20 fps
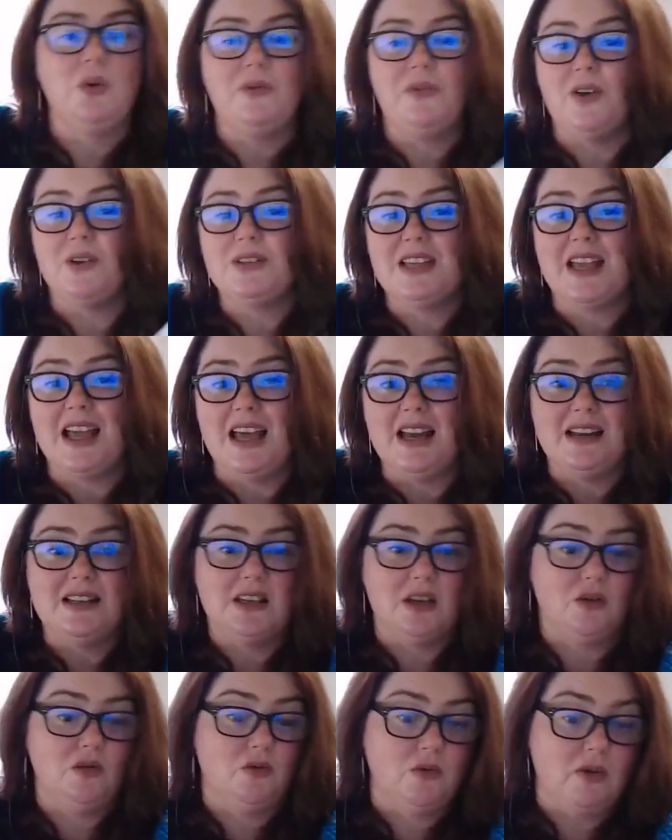of those colours,
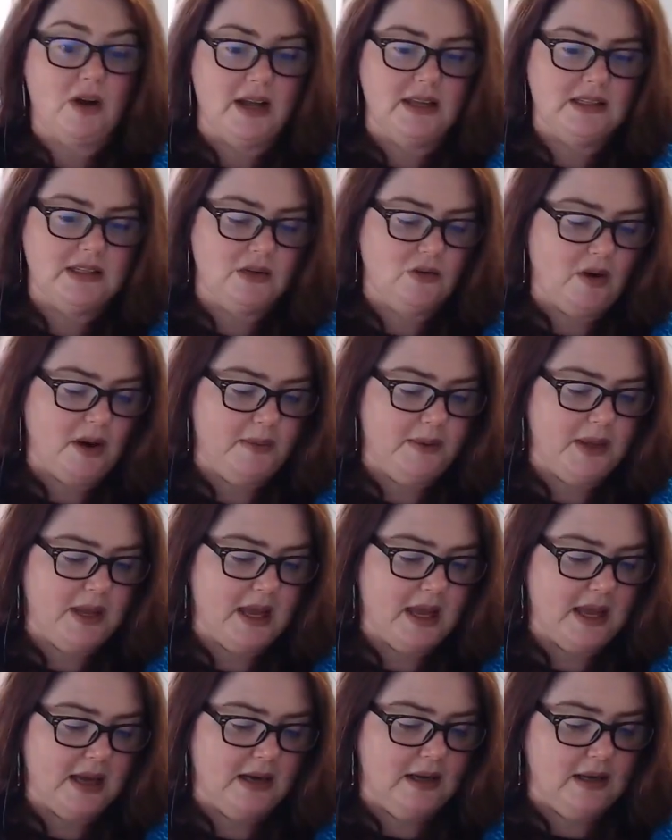a great scrappy
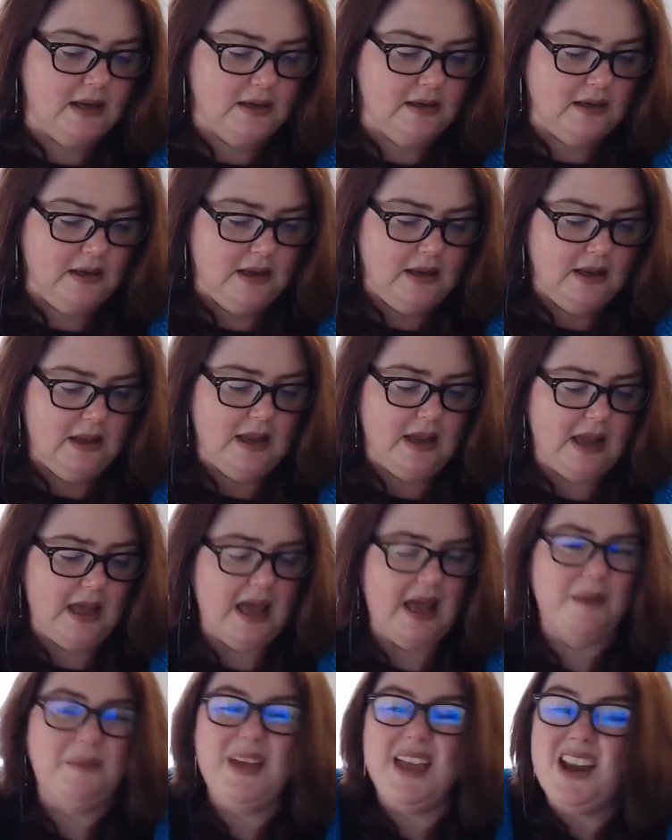cardigan.
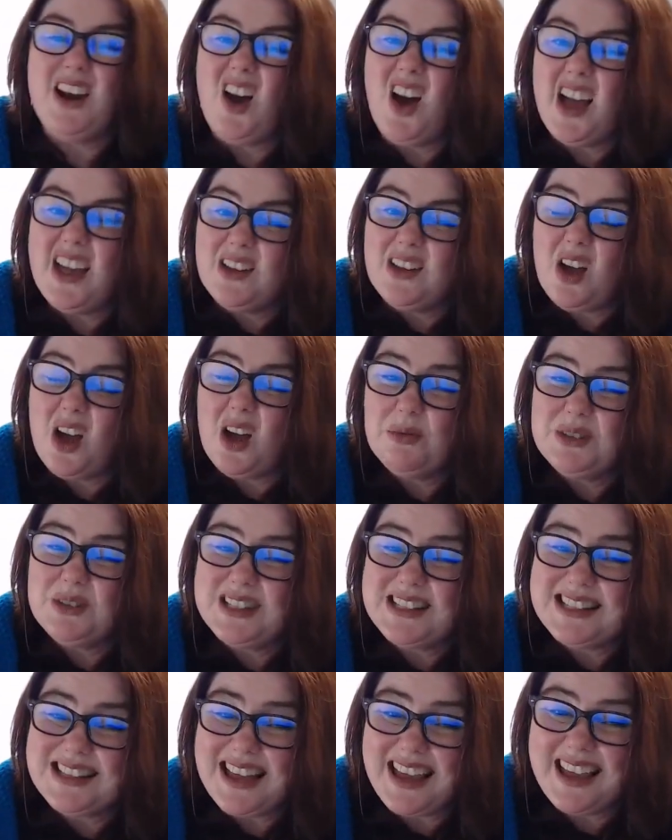And I would
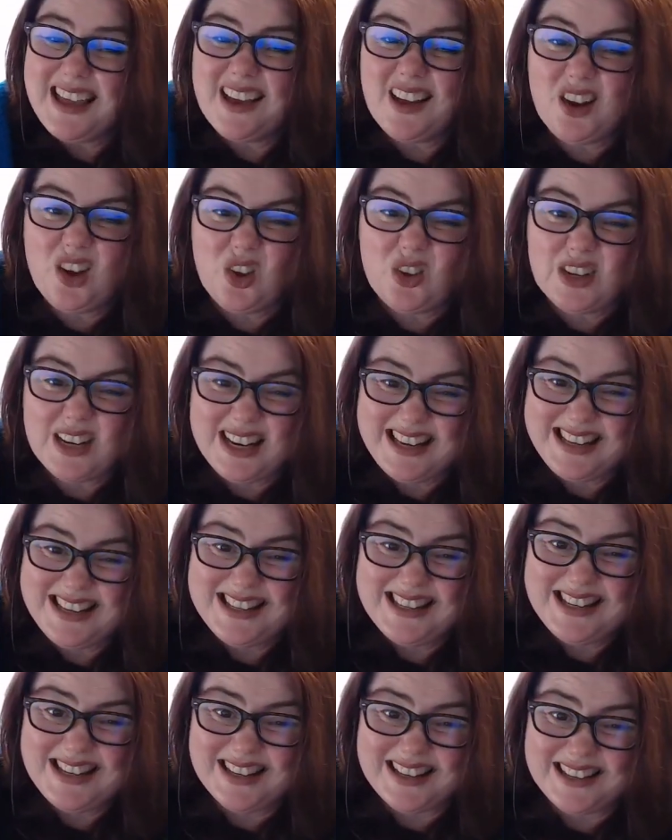say a lot
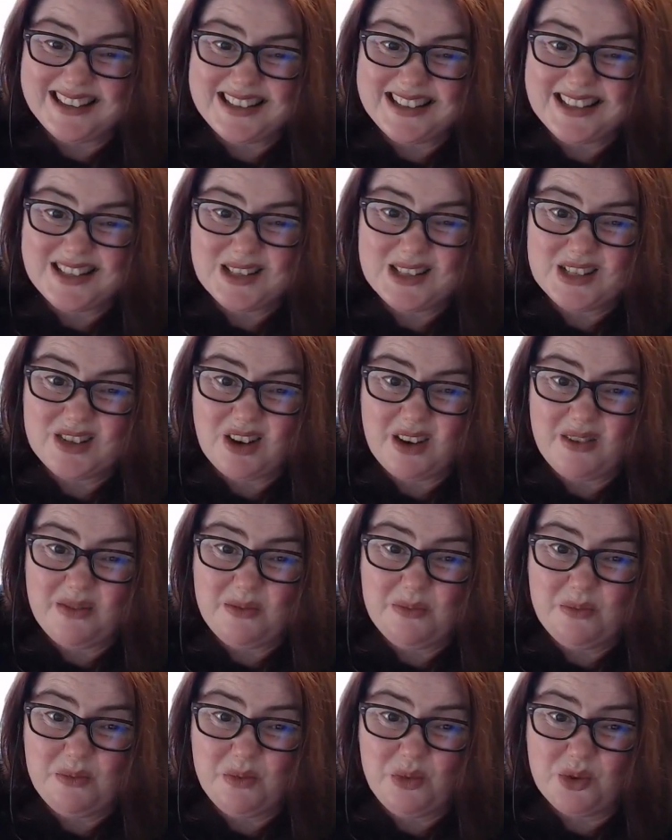easier and
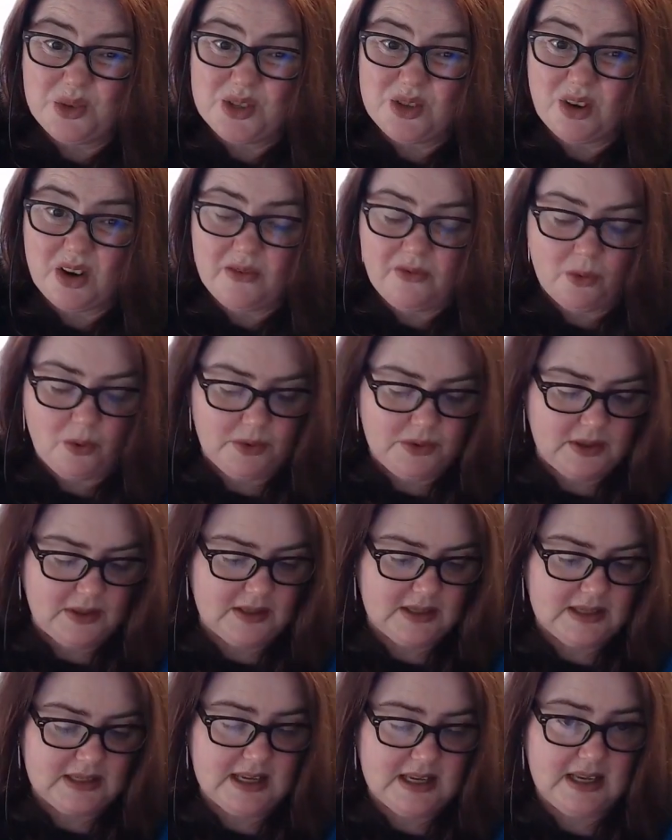more straightforward than
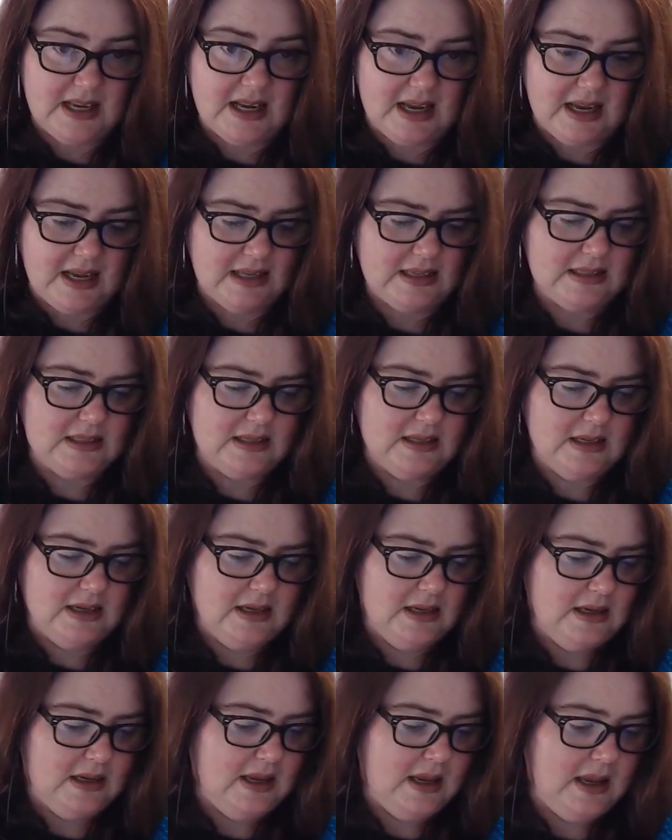the sea glass.
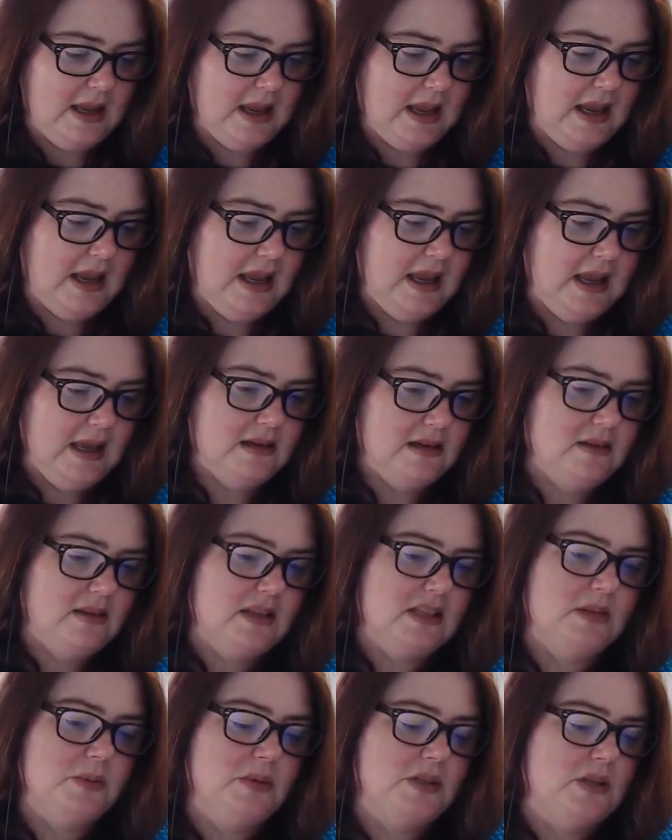And
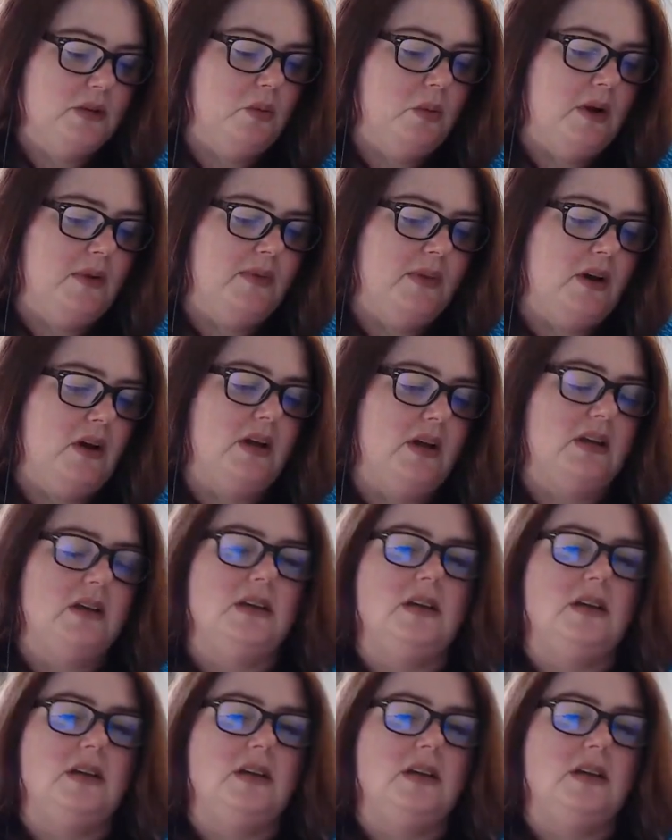this was the one that I